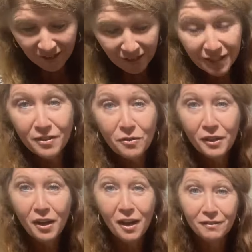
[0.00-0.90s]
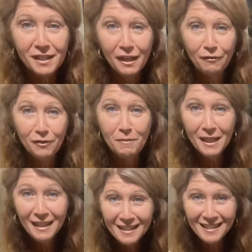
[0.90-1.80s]
I just thought I'd take a few
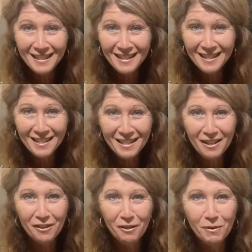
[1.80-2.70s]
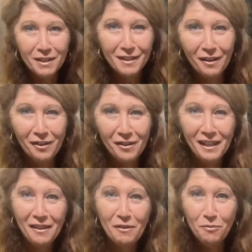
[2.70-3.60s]
minutes just to tell you what's going on
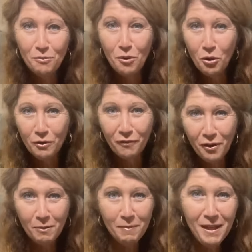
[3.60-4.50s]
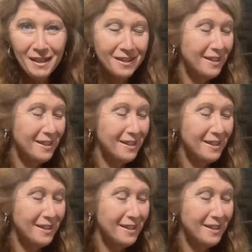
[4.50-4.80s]
in the world of Thermomix.